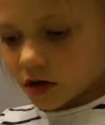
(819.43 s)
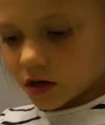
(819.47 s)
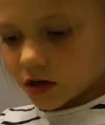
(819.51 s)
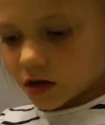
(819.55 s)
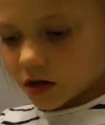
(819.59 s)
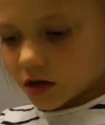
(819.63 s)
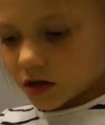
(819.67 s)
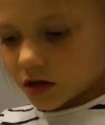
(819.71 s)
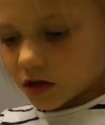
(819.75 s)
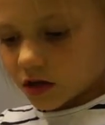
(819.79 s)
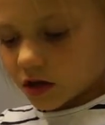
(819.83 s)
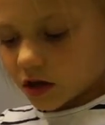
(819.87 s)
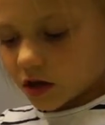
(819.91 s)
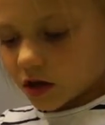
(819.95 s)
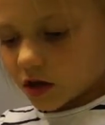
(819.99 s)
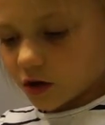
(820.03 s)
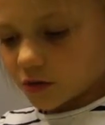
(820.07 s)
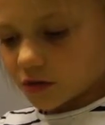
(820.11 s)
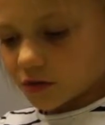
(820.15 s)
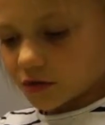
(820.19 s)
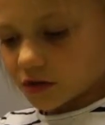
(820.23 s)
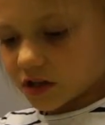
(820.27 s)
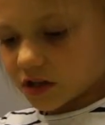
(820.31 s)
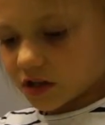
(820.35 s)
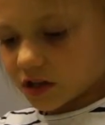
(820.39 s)
It
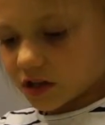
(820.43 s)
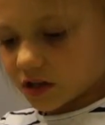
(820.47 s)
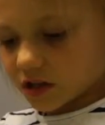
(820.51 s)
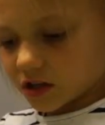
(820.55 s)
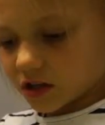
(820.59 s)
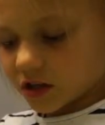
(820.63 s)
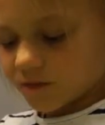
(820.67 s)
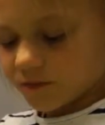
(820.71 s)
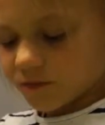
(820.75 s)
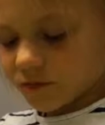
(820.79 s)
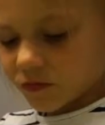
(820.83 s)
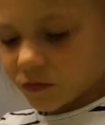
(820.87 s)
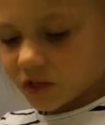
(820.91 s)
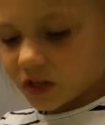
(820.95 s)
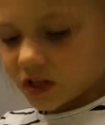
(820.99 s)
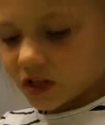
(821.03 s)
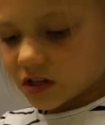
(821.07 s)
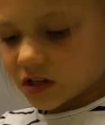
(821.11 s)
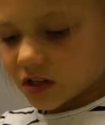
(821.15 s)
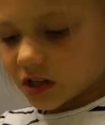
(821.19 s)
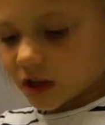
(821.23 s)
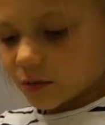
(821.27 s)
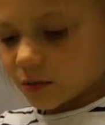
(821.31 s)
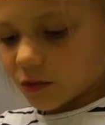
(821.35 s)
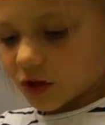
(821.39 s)
helps the
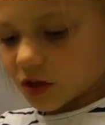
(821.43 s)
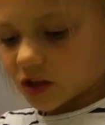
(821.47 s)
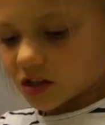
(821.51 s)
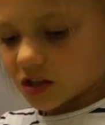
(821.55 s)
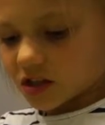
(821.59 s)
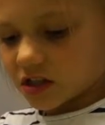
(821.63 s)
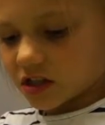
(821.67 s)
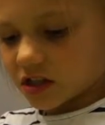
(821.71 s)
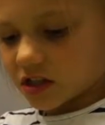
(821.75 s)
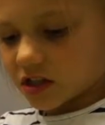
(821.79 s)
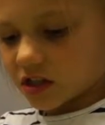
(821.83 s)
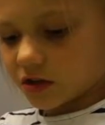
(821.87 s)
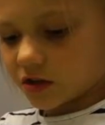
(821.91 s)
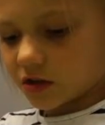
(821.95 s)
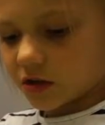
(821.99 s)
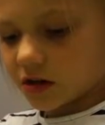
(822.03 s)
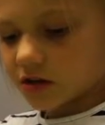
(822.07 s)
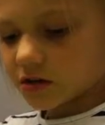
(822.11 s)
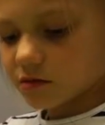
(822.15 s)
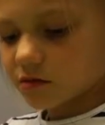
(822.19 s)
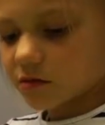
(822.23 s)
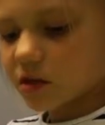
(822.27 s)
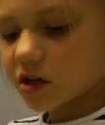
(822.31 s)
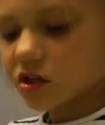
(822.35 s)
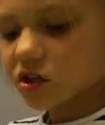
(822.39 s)
slime not stick to you as
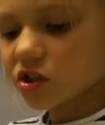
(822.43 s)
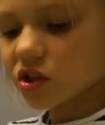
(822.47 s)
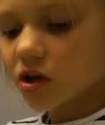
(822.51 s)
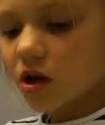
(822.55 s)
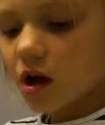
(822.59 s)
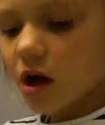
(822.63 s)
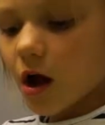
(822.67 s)
much,